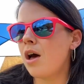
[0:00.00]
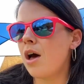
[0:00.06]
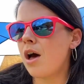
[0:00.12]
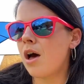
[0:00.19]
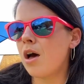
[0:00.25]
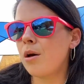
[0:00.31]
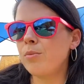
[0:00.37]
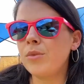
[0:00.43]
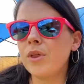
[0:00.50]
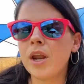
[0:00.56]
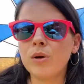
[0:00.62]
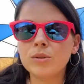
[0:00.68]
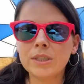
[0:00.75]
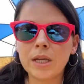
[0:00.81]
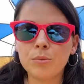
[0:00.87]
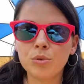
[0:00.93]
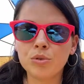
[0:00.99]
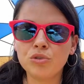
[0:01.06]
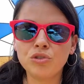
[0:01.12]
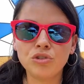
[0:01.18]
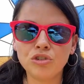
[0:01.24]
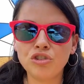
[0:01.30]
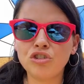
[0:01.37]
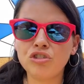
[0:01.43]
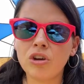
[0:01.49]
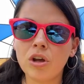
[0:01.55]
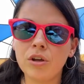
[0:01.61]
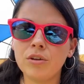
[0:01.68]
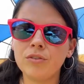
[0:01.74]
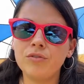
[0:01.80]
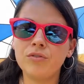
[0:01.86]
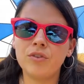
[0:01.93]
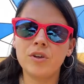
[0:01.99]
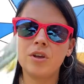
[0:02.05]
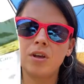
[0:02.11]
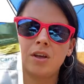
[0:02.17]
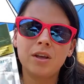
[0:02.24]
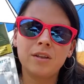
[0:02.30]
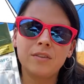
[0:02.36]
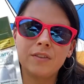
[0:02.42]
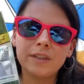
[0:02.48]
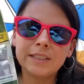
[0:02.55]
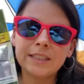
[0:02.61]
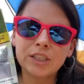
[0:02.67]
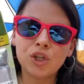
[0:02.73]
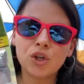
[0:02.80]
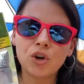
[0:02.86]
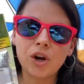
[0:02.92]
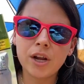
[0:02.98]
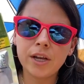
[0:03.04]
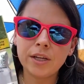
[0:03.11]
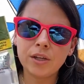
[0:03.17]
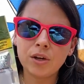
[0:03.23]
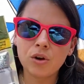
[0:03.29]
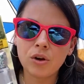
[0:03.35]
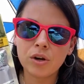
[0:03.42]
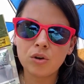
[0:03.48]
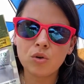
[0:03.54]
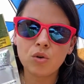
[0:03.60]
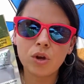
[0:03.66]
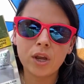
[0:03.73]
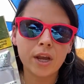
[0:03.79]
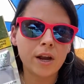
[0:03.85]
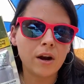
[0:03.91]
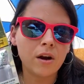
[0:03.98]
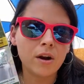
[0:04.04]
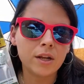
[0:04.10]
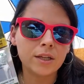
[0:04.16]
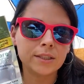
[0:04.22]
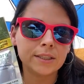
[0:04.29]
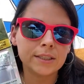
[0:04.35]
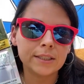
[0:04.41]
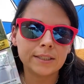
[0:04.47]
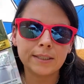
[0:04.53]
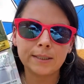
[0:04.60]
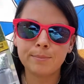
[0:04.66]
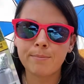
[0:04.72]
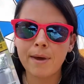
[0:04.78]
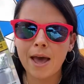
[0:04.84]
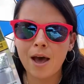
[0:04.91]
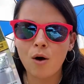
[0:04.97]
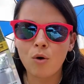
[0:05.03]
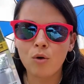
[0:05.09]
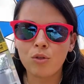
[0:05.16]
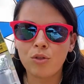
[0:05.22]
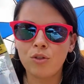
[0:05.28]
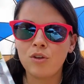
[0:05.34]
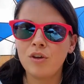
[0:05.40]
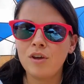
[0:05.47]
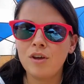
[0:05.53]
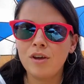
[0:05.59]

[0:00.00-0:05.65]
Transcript: that I was able to shove this green critical care into his mouth.